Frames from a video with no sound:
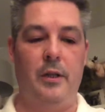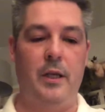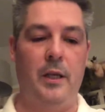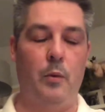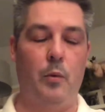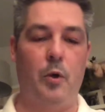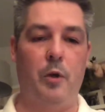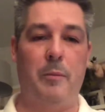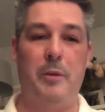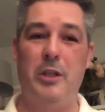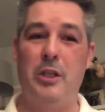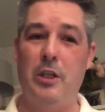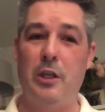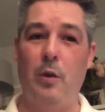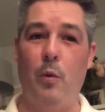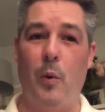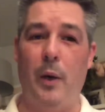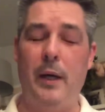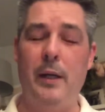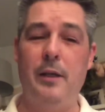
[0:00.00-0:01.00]
they were to be
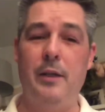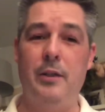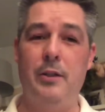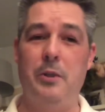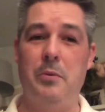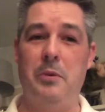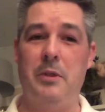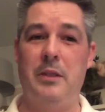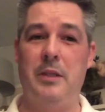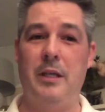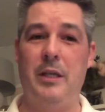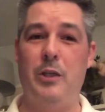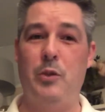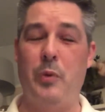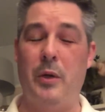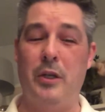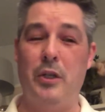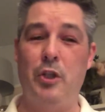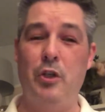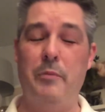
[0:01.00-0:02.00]
slower and do it in, say,
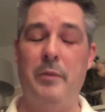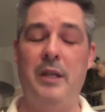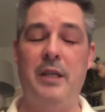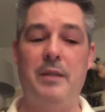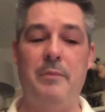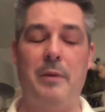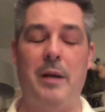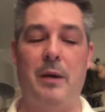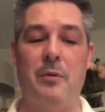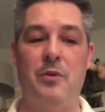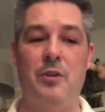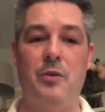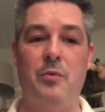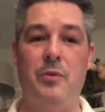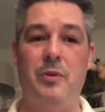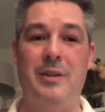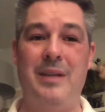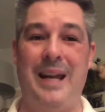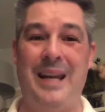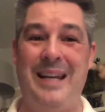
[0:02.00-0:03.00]
22 minutes, but now it's
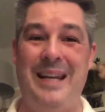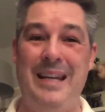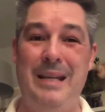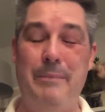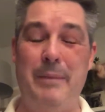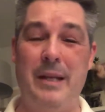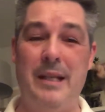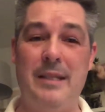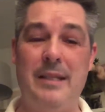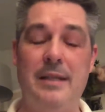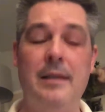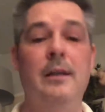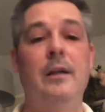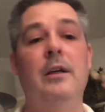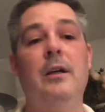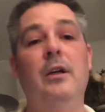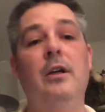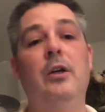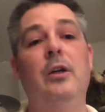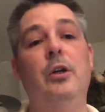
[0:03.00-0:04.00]
doing 19 minutes,
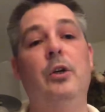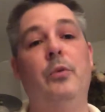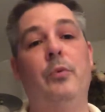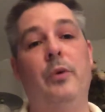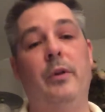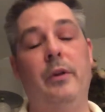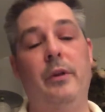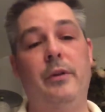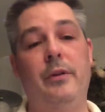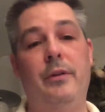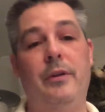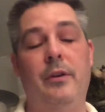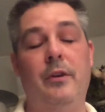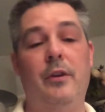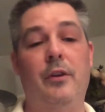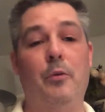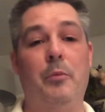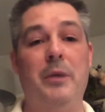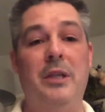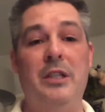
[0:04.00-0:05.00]
well,
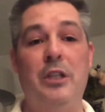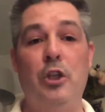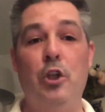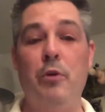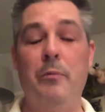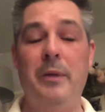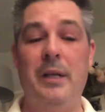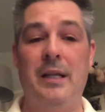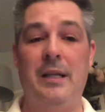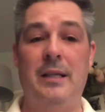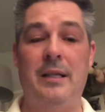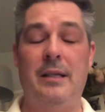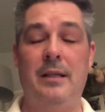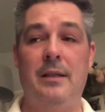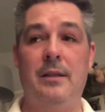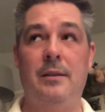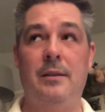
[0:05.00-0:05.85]
there'll be 2-minute